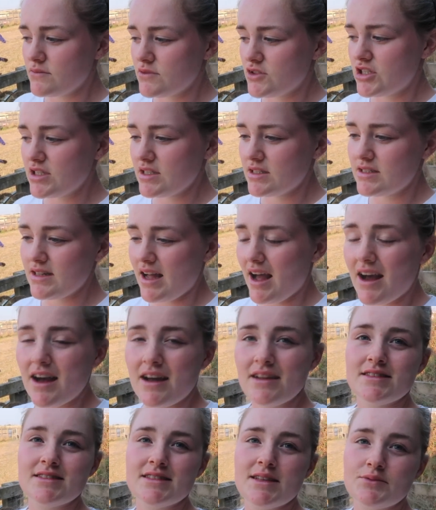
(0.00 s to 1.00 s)
she's
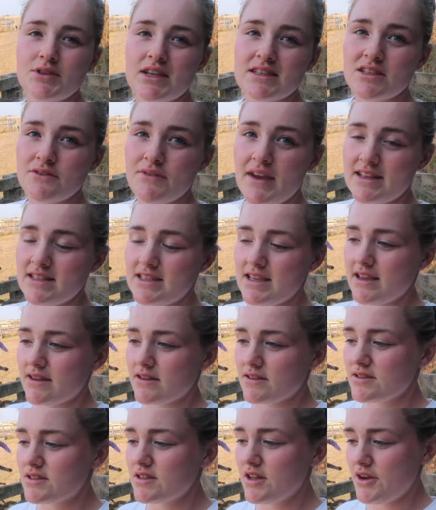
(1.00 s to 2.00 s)
our subject to
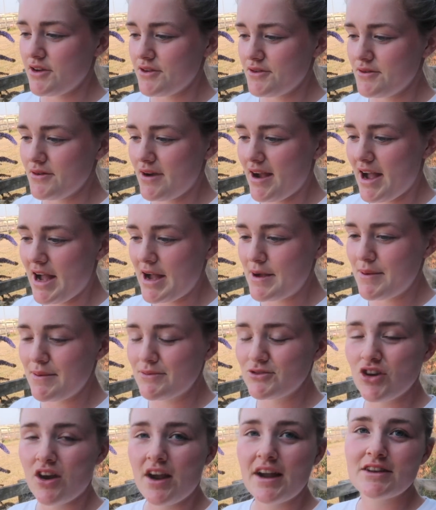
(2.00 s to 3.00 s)
vetting, so
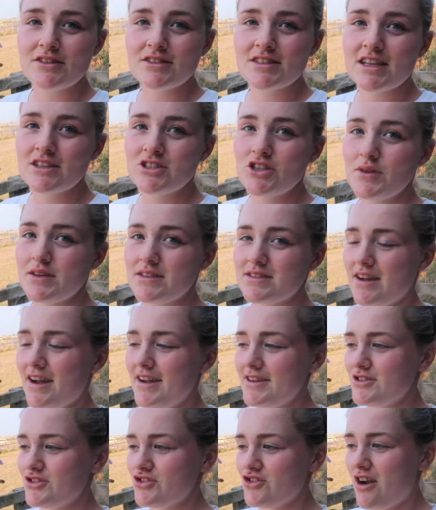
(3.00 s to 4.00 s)
I'm trying not to get too
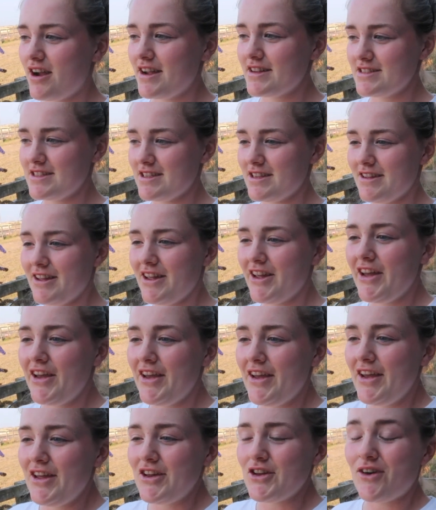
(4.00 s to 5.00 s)
excited and trying to
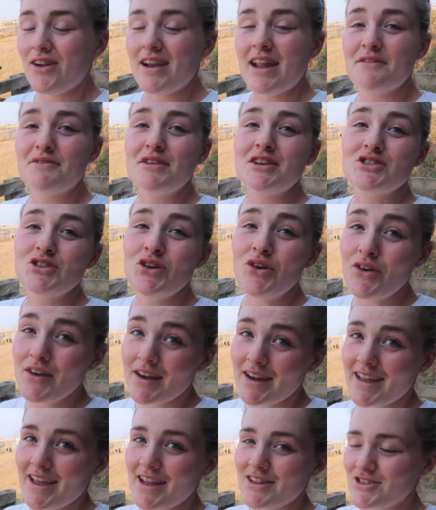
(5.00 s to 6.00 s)
not let
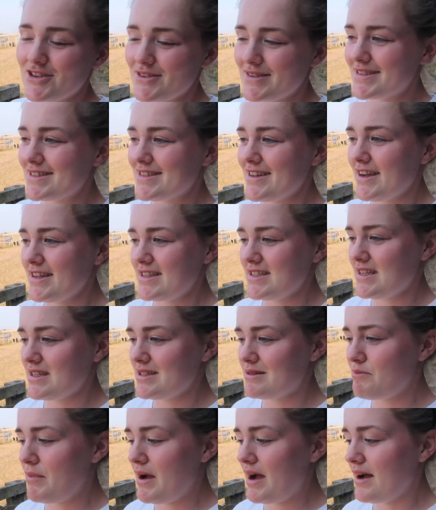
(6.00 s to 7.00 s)
Victoria get too
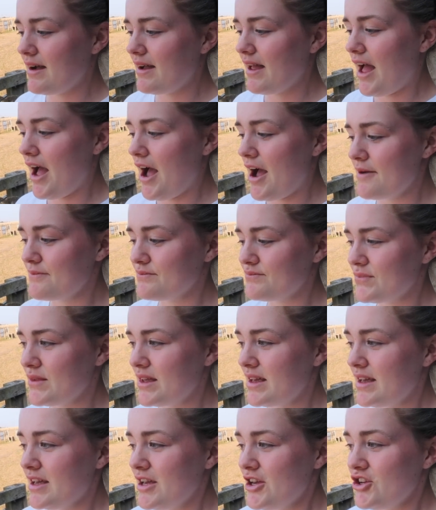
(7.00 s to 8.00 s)
excited, but
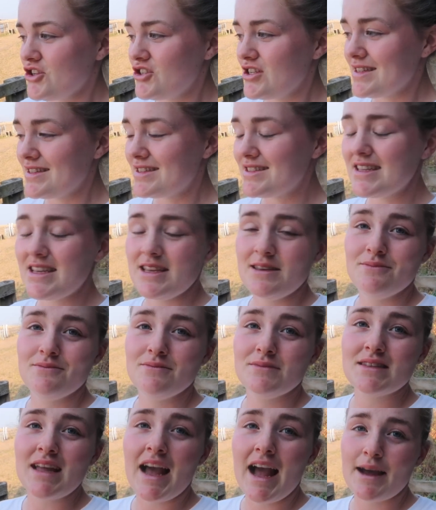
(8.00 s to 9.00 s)
she
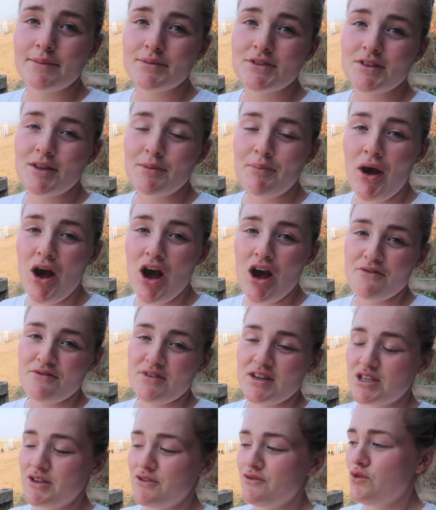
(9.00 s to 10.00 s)
seems absolutely
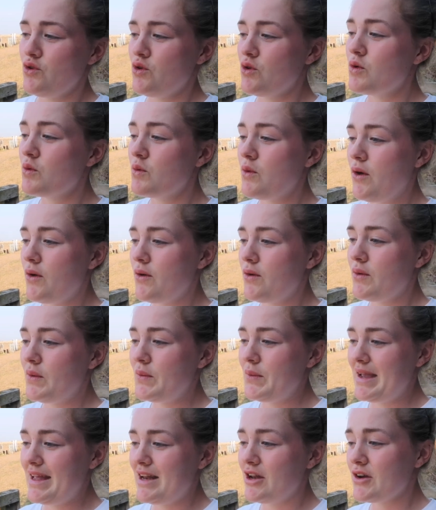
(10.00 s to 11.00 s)
perfect for what
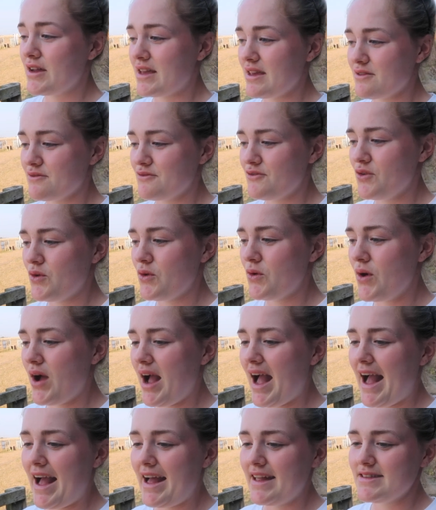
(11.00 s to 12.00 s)
we're looking
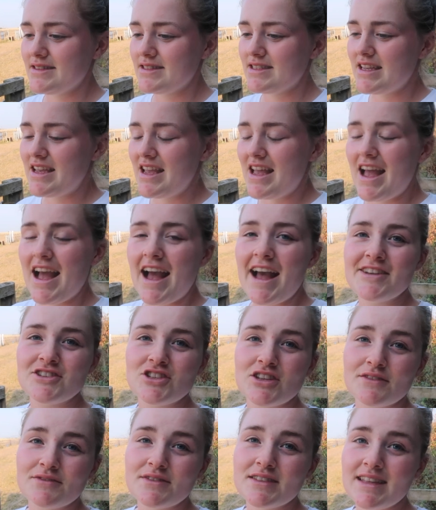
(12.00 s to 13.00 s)
for. And as
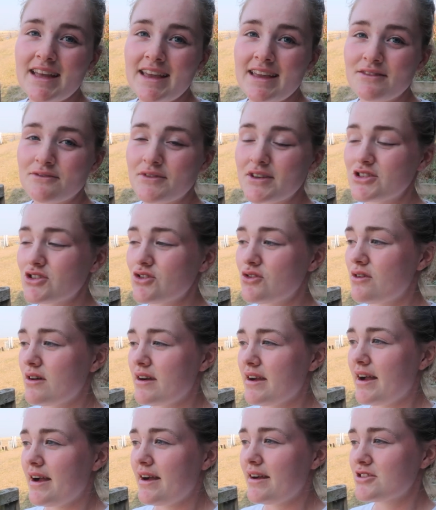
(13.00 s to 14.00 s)
you'll have seen,
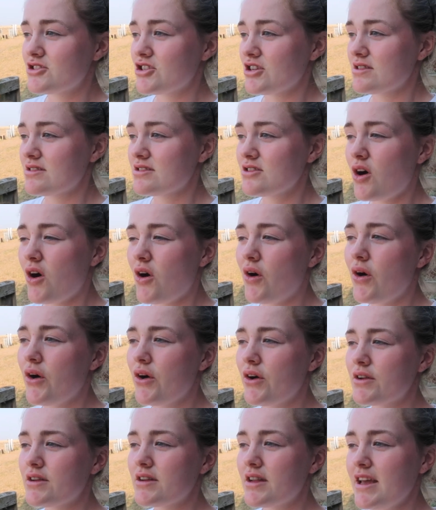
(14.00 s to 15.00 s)
Victoria just got
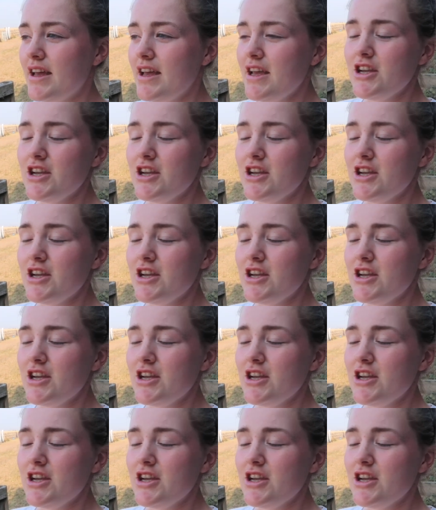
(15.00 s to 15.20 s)
on,